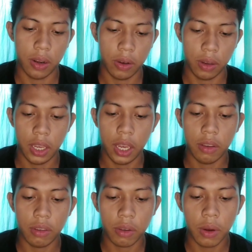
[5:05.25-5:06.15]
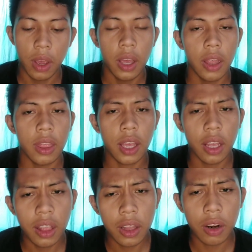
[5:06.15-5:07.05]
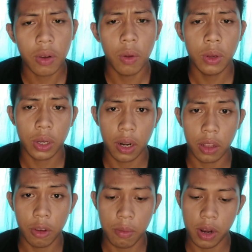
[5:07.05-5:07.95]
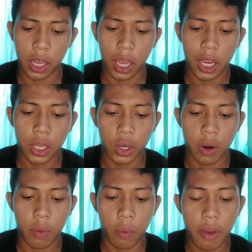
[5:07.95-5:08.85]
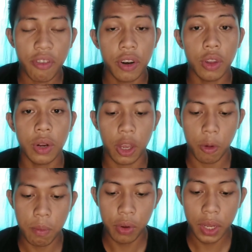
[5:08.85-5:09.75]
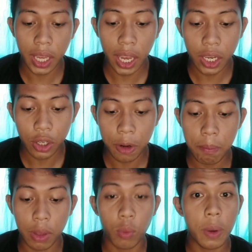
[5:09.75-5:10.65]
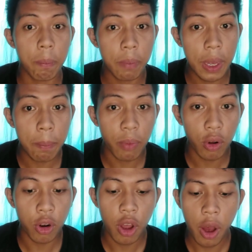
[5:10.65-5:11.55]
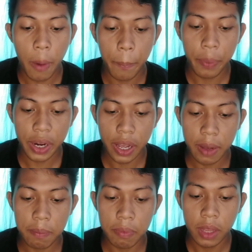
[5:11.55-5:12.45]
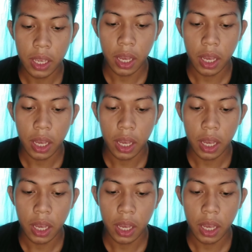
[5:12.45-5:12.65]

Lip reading: Okay, so the intercultural communication refer to the communication between people from